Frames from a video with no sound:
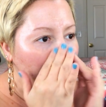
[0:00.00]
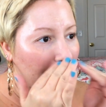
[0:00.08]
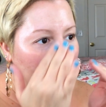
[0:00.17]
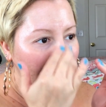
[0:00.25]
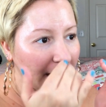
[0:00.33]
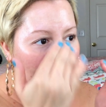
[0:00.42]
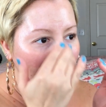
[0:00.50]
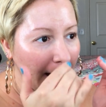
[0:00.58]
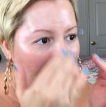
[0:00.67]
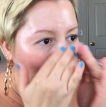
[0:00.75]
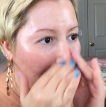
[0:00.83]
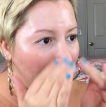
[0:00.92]
And I kind of
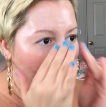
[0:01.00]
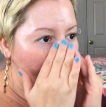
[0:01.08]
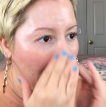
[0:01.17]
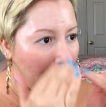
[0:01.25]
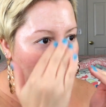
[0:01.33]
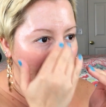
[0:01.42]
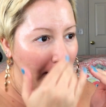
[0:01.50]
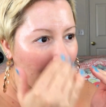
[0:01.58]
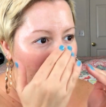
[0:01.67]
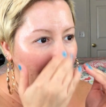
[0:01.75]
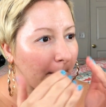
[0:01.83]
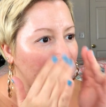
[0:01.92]
like
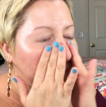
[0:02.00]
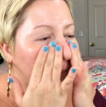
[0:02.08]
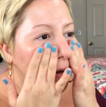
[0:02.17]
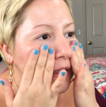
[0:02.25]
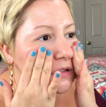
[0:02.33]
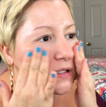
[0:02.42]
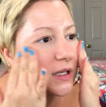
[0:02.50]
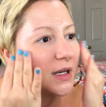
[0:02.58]
press